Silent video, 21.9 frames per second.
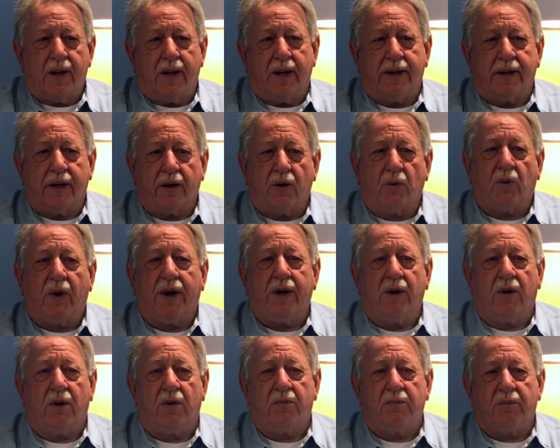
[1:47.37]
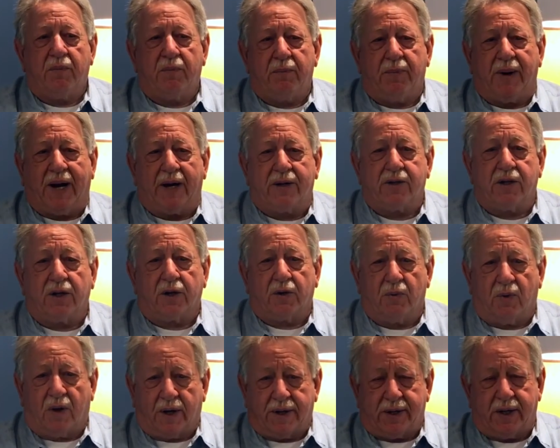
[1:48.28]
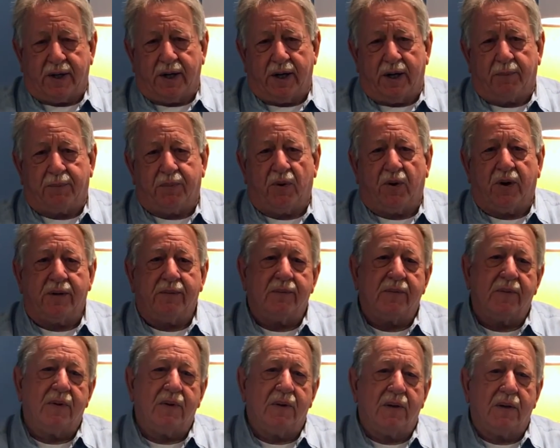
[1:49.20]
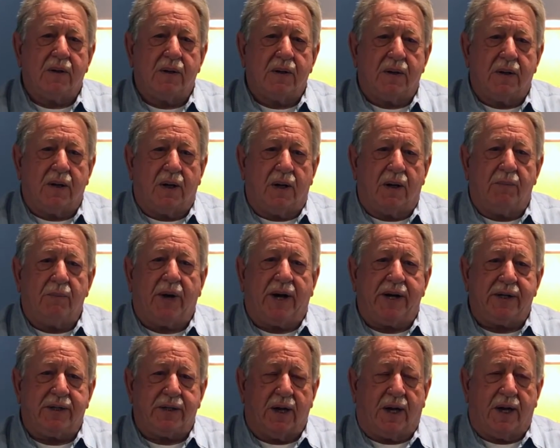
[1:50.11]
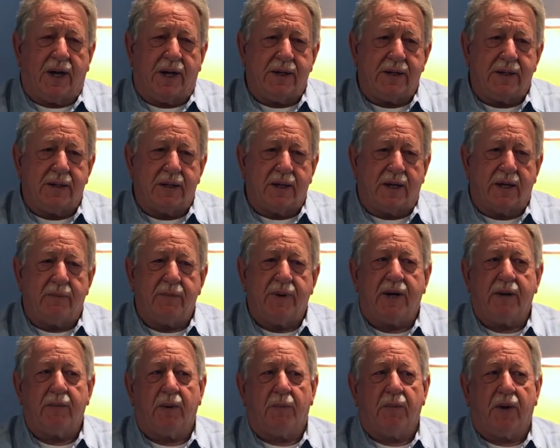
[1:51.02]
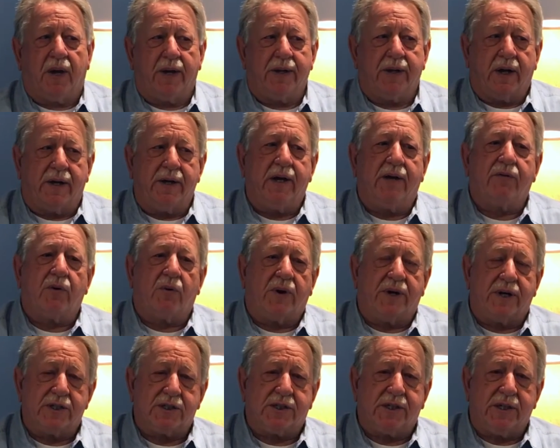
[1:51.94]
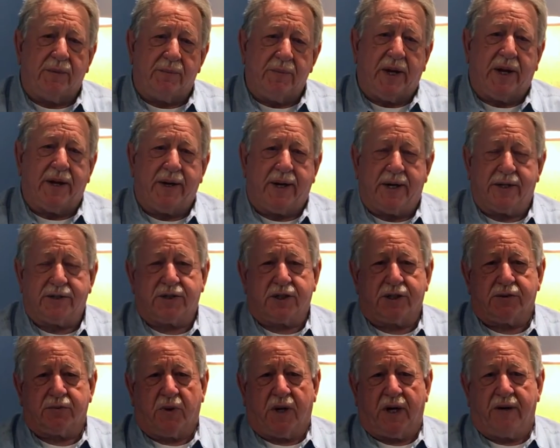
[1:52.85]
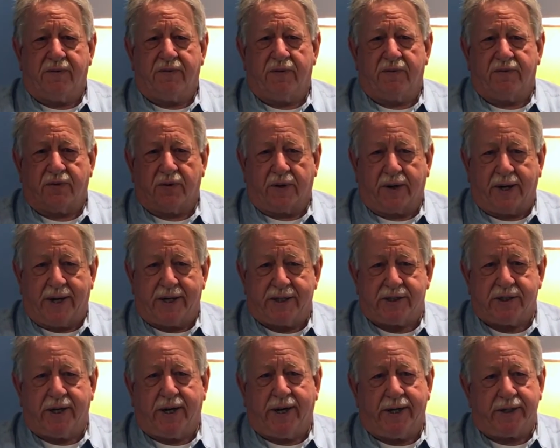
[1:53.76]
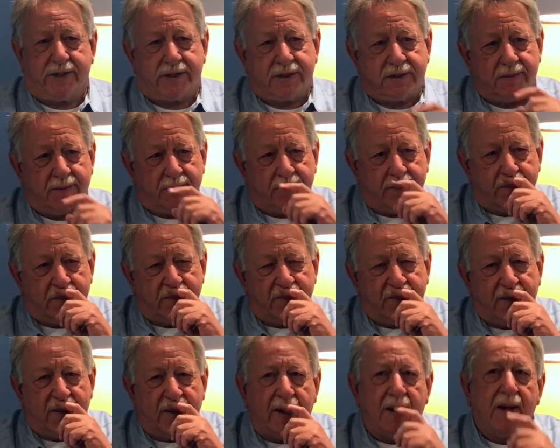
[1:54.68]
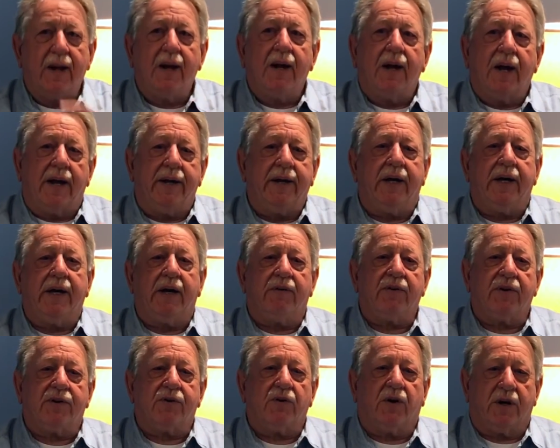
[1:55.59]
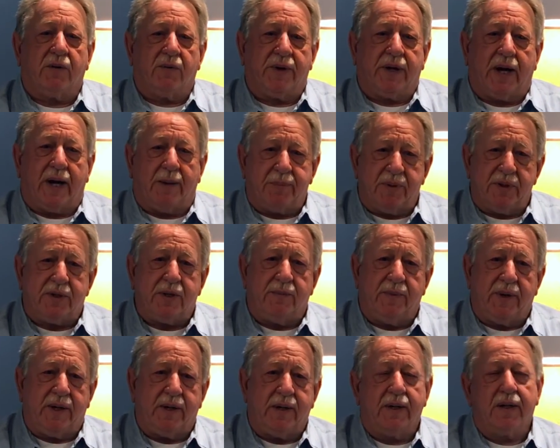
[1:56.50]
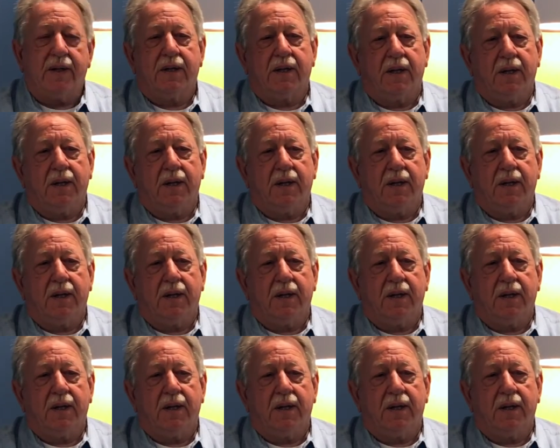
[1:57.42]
And on the way home, back to LaGuardia Airport, Mike died. And I made up my mind I never want to see a man ask his wife for a last dance. And I never thought it would happen to me.